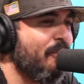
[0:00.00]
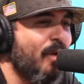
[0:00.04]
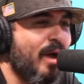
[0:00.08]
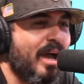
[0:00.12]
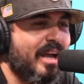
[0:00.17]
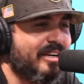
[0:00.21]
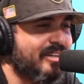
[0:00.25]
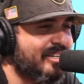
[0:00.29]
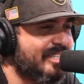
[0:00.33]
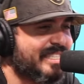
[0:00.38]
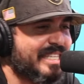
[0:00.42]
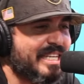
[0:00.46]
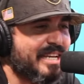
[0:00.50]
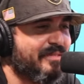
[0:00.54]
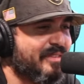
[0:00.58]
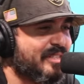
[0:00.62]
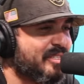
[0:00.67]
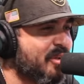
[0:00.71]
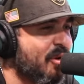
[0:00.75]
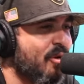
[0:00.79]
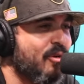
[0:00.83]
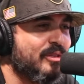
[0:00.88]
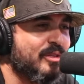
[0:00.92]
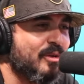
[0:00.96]
water I am, to see if
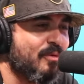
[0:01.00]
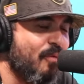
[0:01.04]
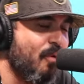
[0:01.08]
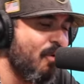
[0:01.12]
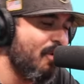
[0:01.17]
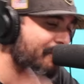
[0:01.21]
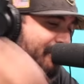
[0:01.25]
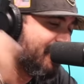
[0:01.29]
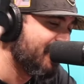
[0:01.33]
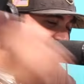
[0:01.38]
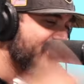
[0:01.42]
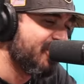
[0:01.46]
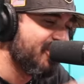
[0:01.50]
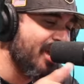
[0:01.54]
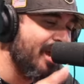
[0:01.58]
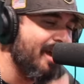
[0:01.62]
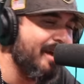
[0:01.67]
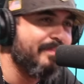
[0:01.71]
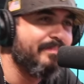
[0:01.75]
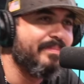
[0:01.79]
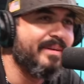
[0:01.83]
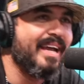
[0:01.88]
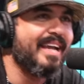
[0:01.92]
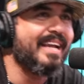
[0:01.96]
it's I am, cold or warm. I am,
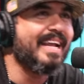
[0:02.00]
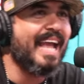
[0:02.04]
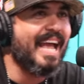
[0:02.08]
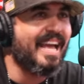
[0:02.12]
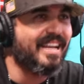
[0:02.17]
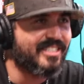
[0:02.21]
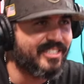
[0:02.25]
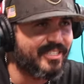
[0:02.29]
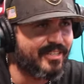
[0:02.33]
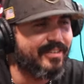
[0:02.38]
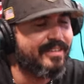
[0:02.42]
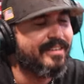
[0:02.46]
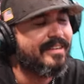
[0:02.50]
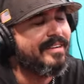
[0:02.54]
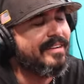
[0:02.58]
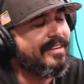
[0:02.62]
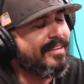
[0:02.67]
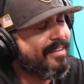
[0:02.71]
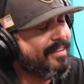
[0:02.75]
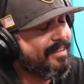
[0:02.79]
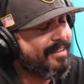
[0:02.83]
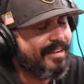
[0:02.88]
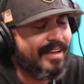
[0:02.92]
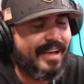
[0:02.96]
in, yeah, I I'm, I'm going
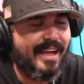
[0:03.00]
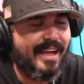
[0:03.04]
full,